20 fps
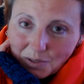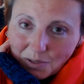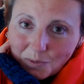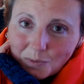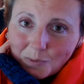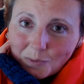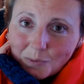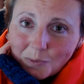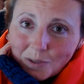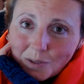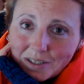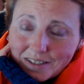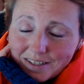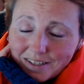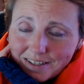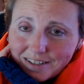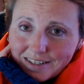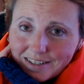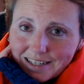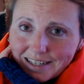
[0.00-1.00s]
once
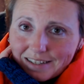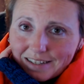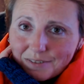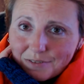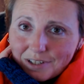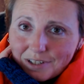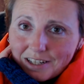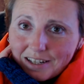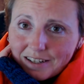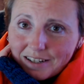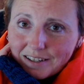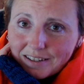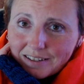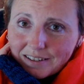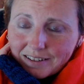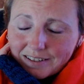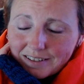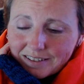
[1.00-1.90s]
you take a video,